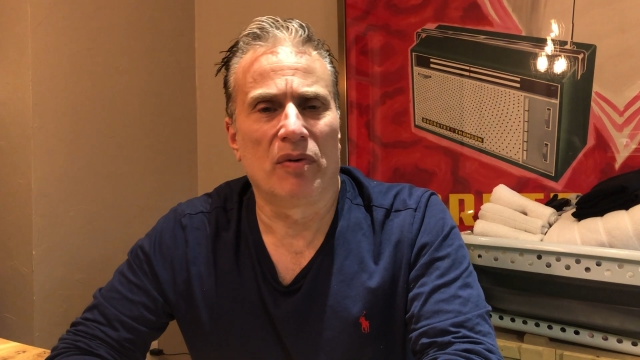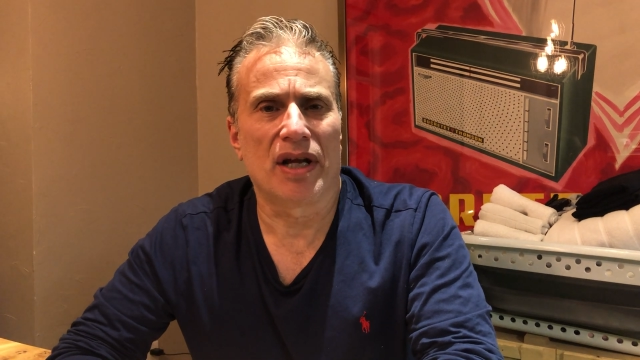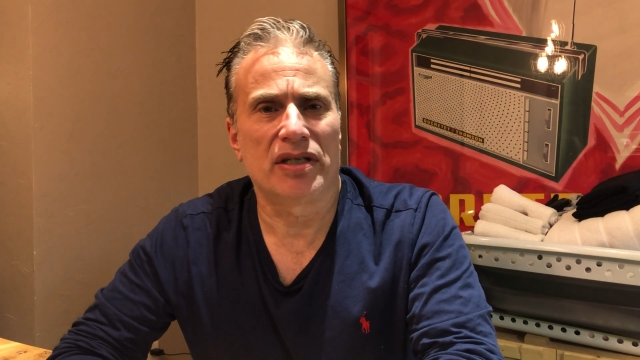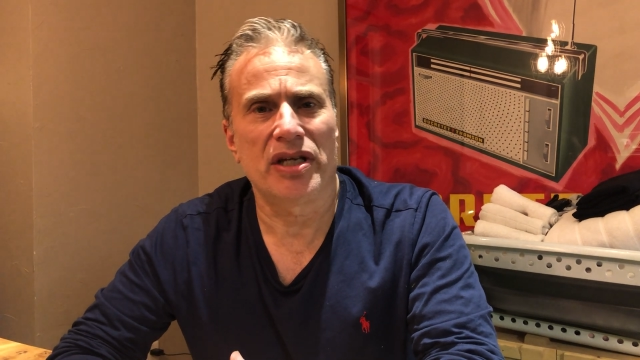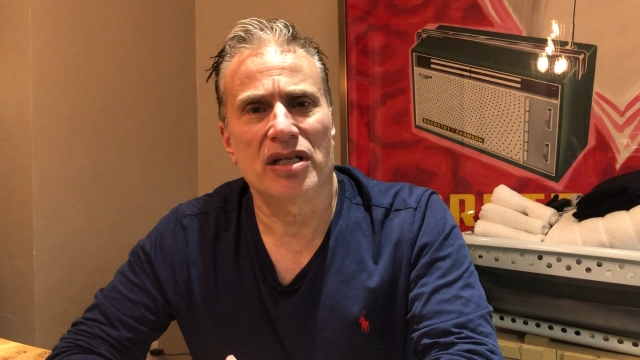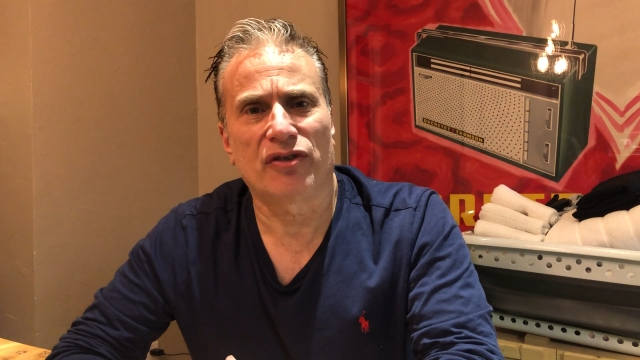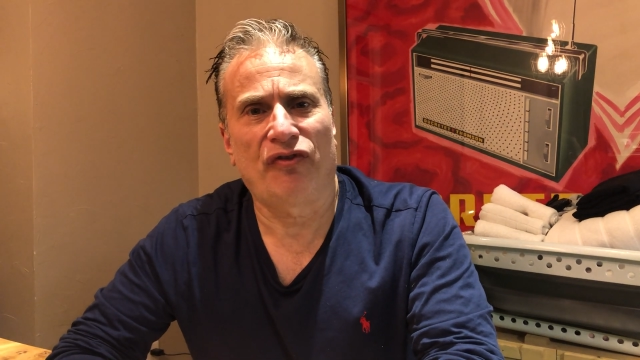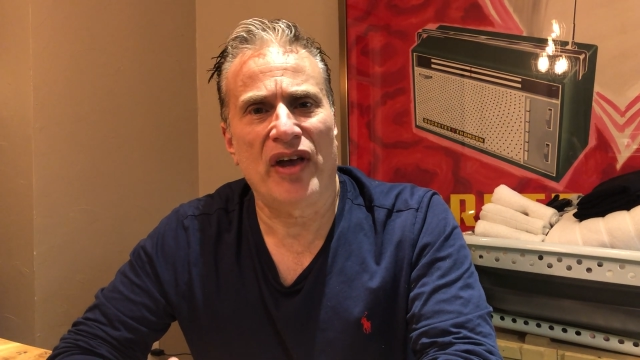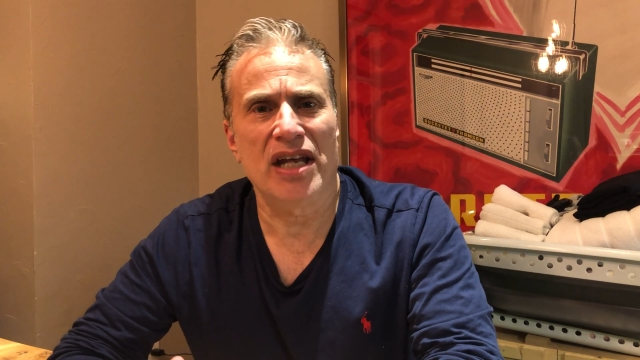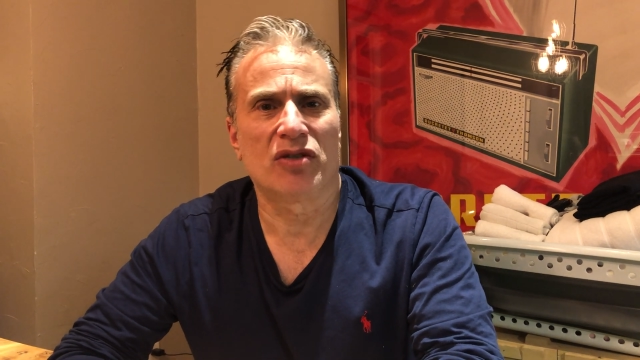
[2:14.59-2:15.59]
when I see his
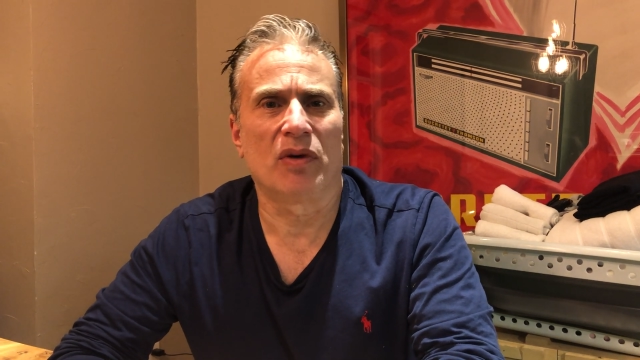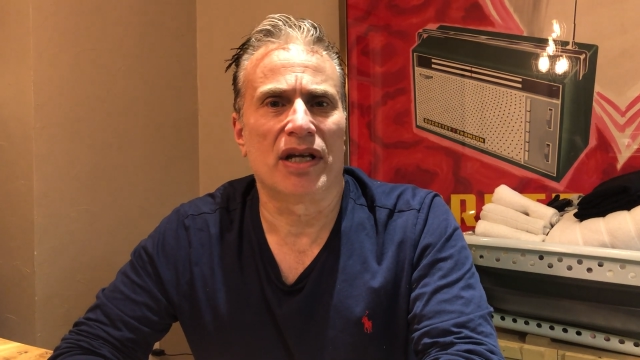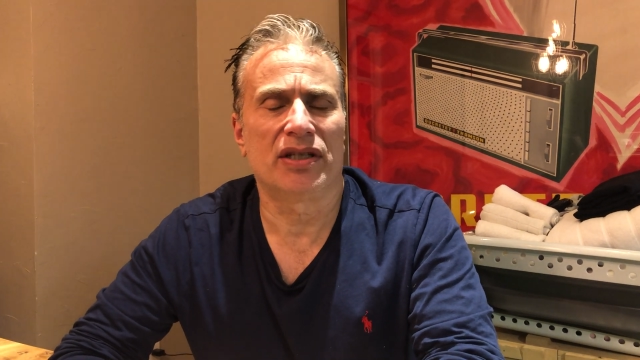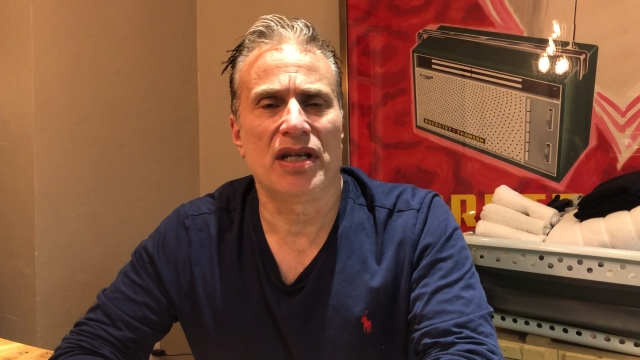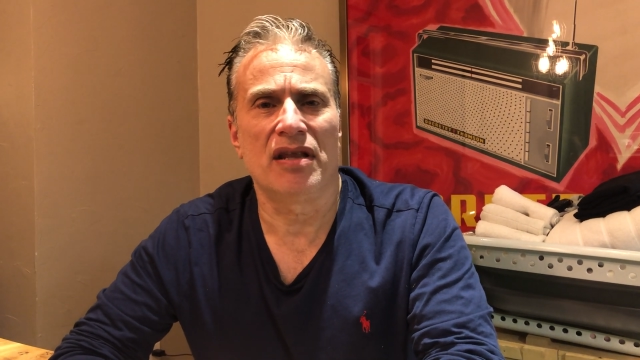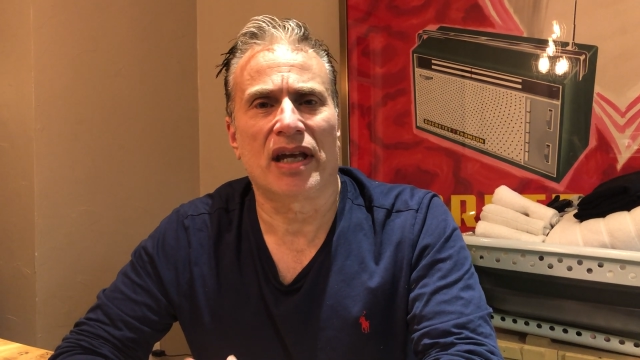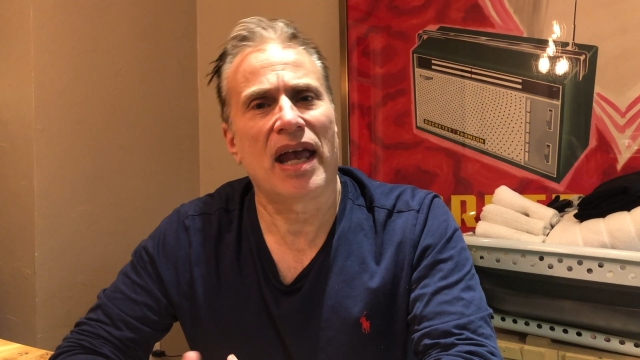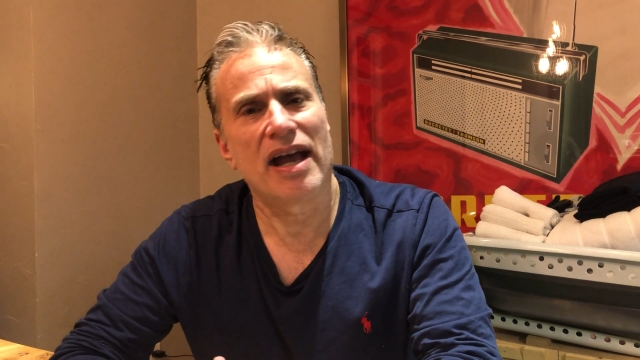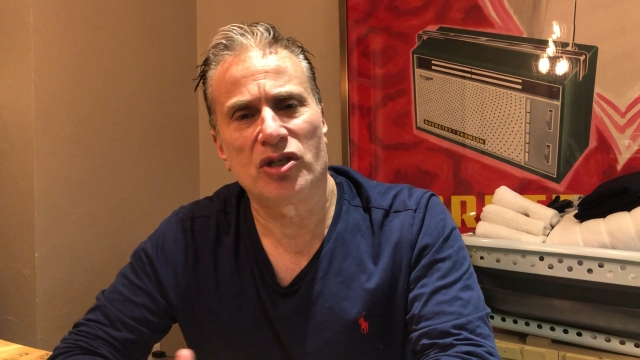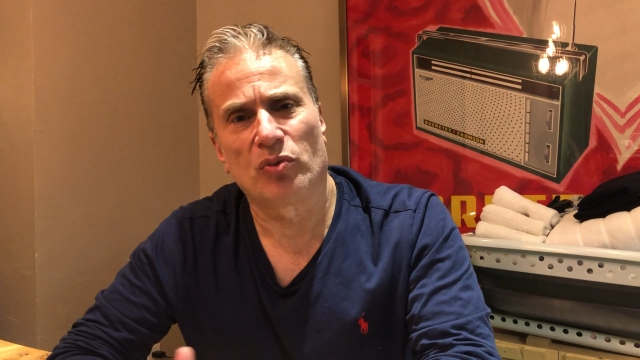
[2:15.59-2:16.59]
face, when I see the
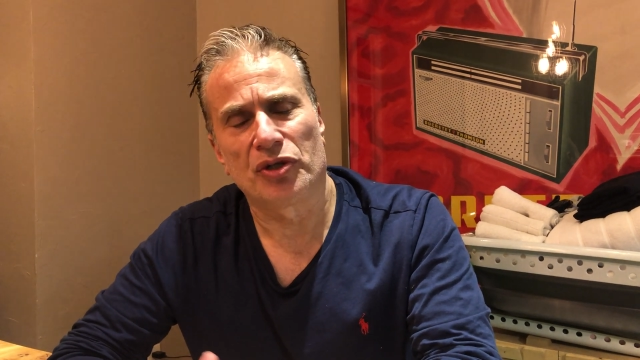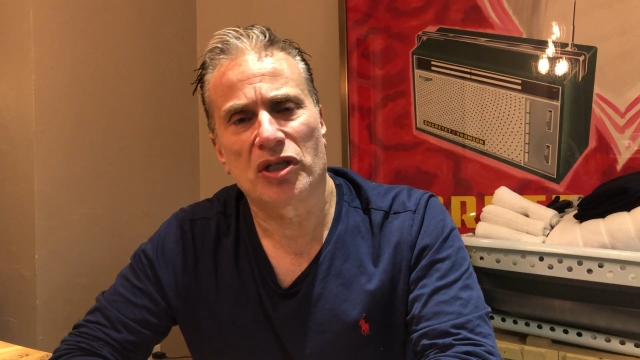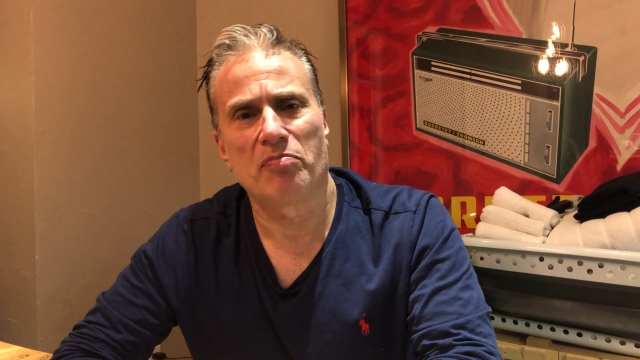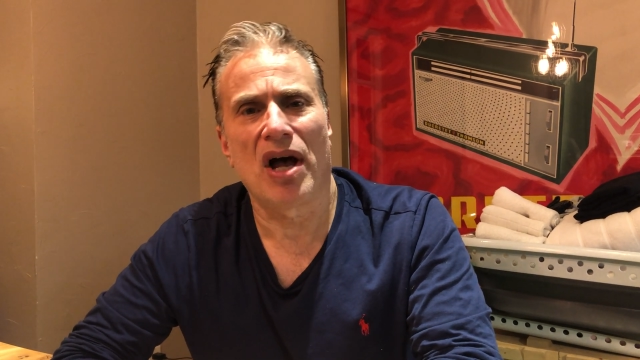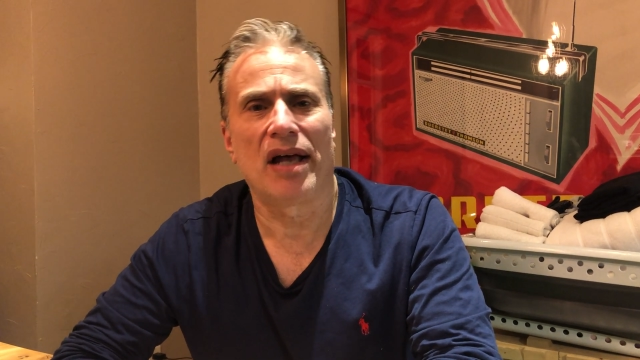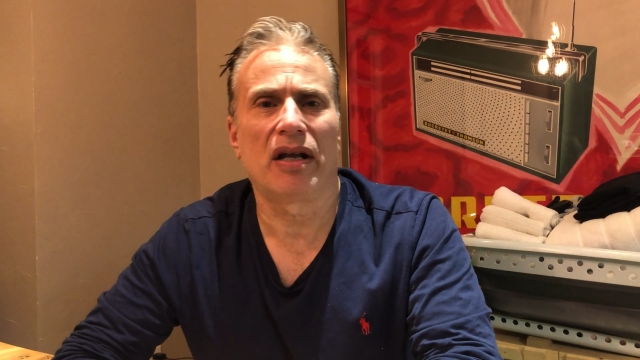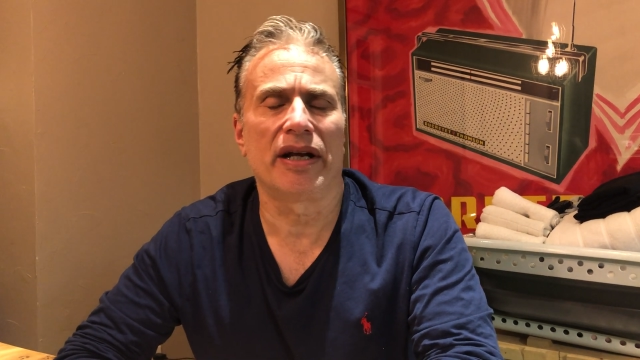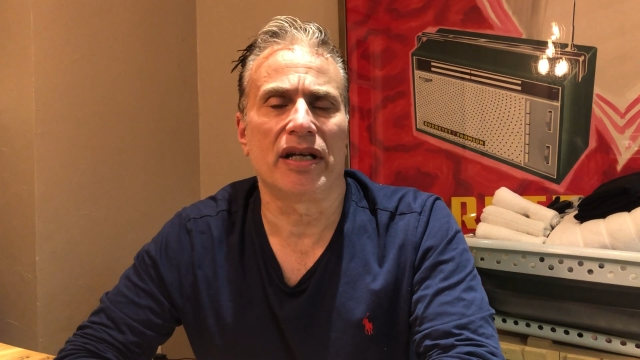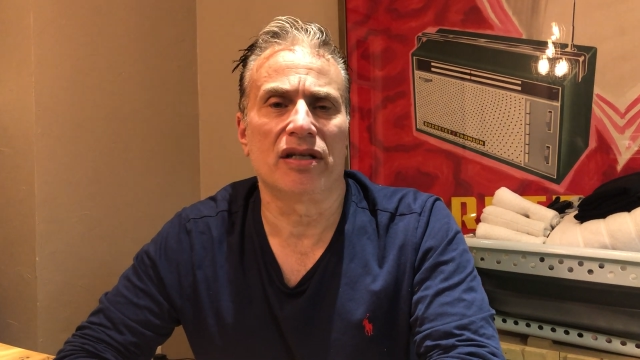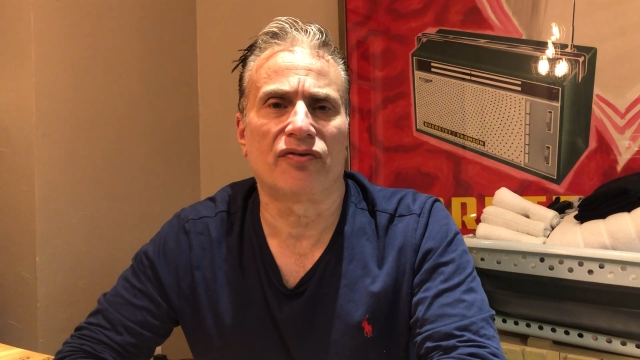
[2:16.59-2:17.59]
casual smile
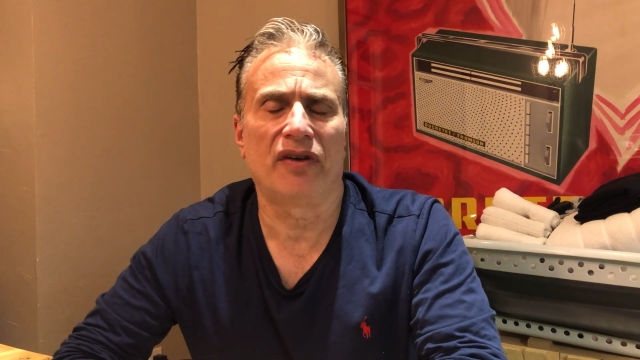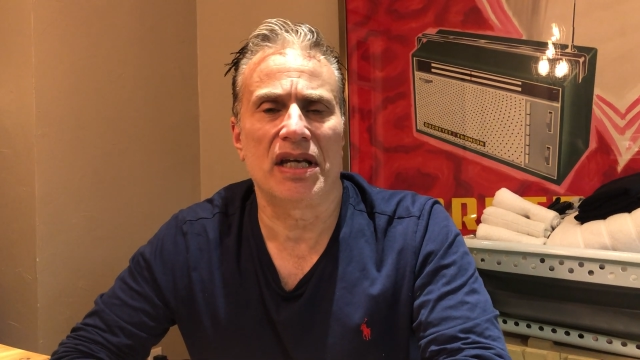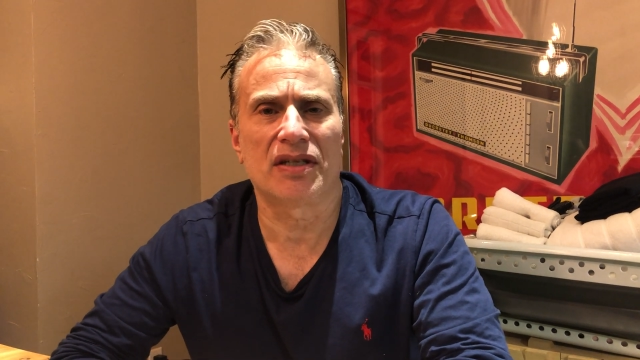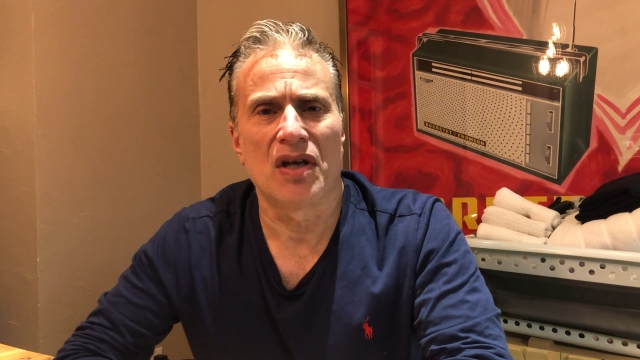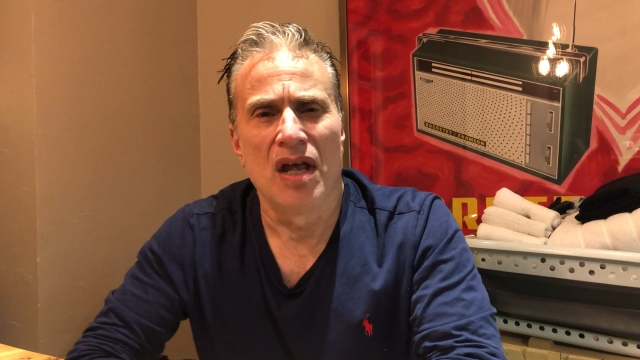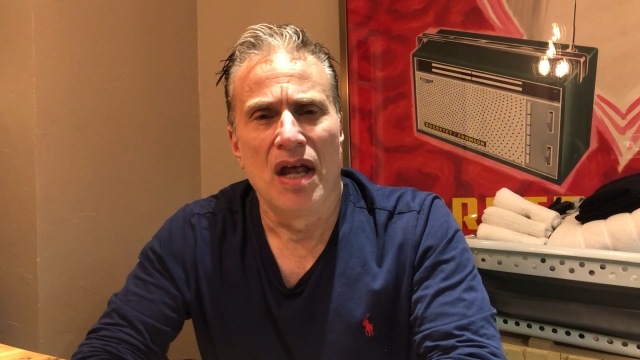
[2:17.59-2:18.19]
on his face.